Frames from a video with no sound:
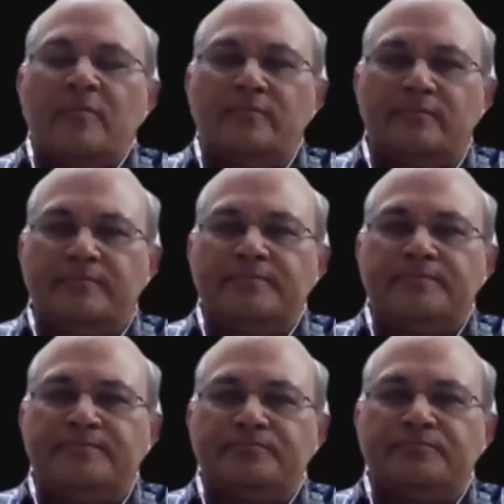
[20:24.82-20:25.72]

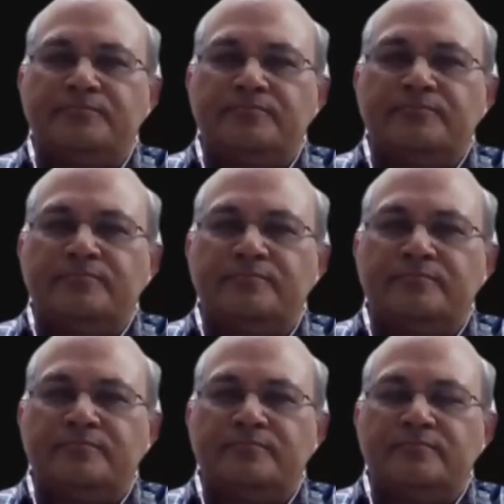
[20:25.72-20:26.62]
appreciate that this can be the
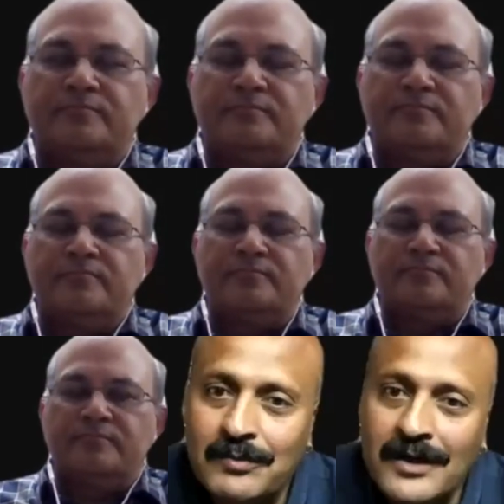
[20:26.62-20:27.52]
basis for
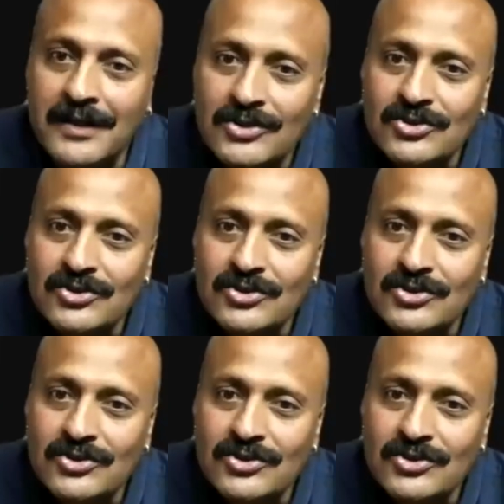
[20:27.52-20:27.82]
competitive advantage.